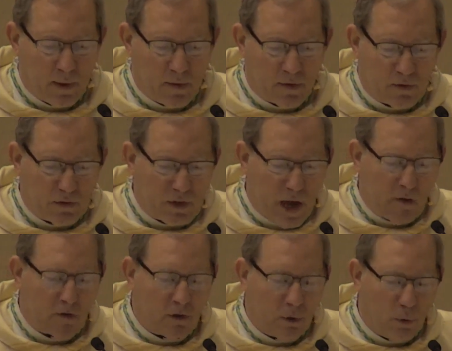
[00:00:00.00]
This is how
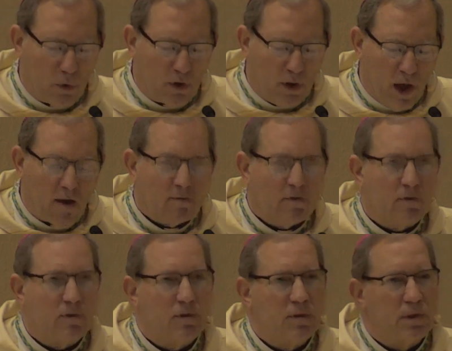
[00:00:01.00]
the Lord
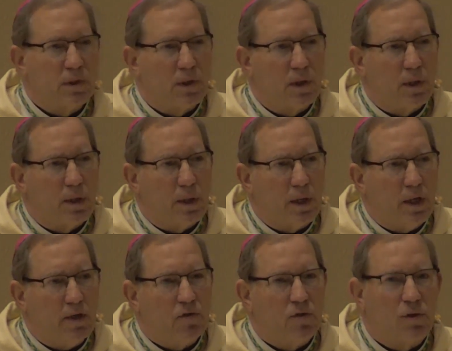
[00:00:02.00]
loves
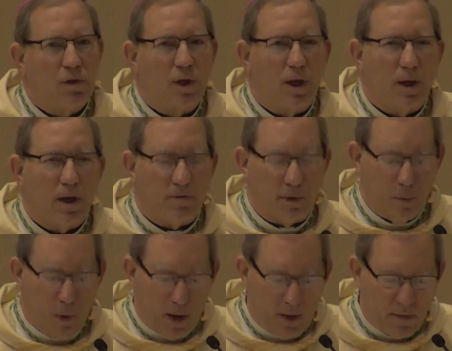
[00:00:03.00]
each and every
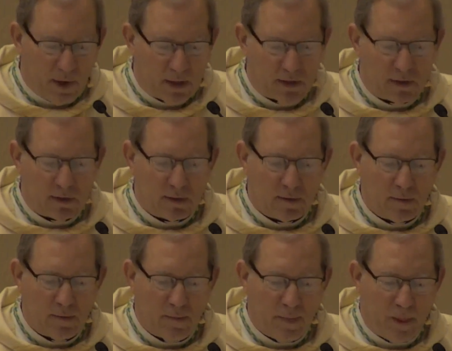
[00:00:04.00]
one of us.
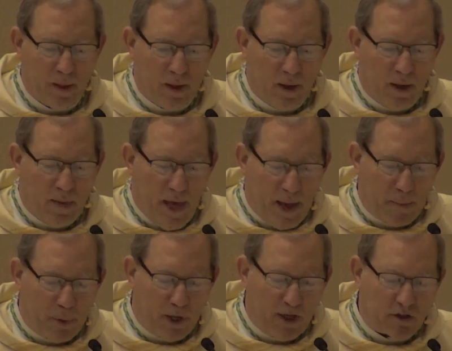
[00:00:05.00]
That
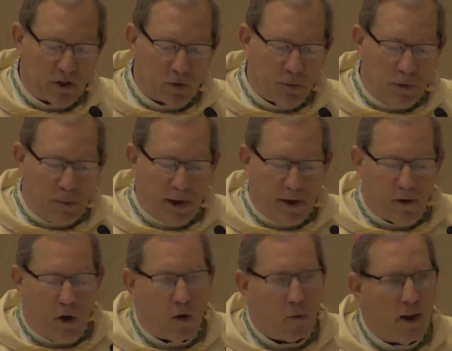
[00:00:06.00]
place is prepared
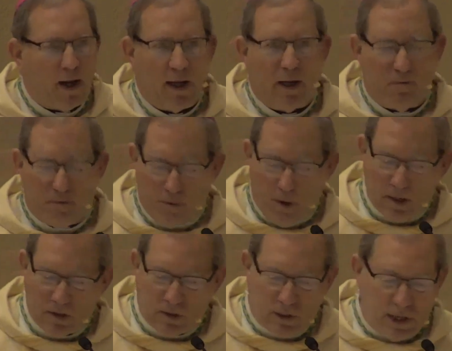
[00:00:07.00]
already for
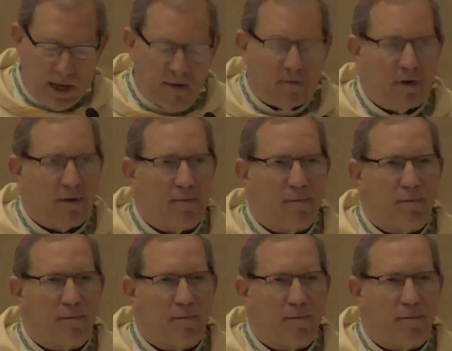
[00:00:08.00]
us in heaven.